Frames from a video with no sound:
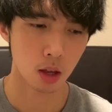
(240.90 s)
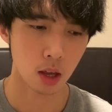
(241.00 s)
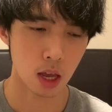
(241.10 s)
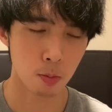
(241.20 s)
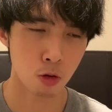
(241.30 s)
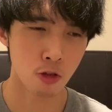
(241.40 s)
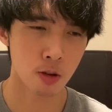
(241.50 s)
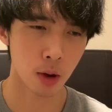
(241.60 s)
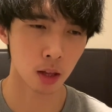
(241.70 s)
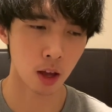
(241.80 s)
improving
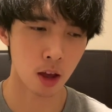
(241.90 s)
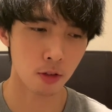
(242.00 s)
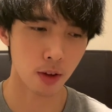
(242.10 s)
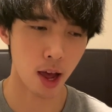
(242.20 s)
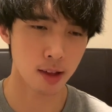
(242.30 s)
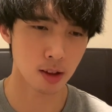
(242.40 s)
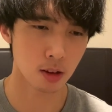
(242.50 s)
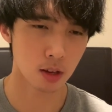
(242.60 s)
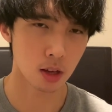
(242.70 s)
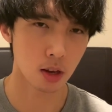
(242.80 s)
my life as a
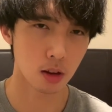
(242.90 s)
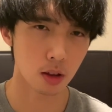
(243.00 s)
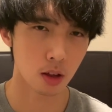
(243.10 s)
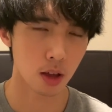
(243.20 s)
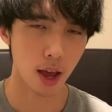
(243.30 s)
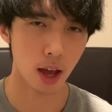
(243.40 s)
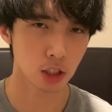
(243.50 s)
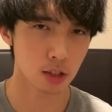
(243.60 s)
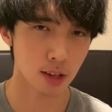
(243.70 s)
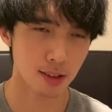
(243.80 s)
NEET and
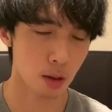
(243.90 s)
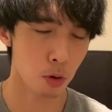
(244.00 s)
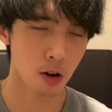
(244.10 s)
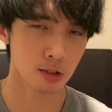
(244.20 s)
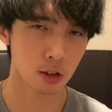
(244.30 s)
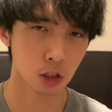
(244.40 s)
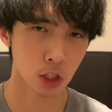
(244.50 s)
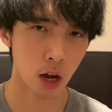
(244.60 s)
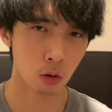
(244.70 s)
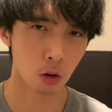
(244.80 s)
just as a person in
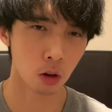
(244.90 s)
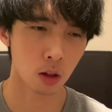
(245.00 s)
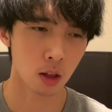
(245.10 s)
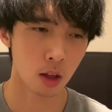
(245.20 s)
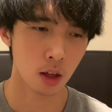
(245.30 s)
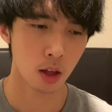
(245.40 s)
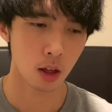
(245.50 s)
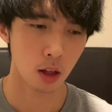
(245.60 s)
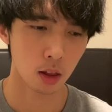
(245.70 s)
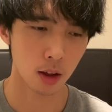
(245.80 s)
general.
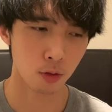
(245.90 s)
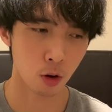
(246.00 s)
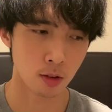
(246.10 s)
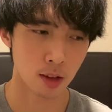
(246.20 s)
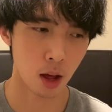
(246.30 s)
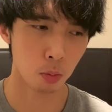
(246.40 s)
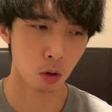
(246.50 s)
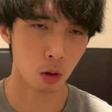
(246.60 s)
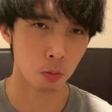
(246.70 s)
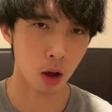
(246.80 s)
Like, for
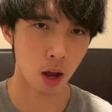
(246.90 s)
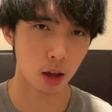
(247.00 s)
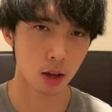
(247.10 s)
example, my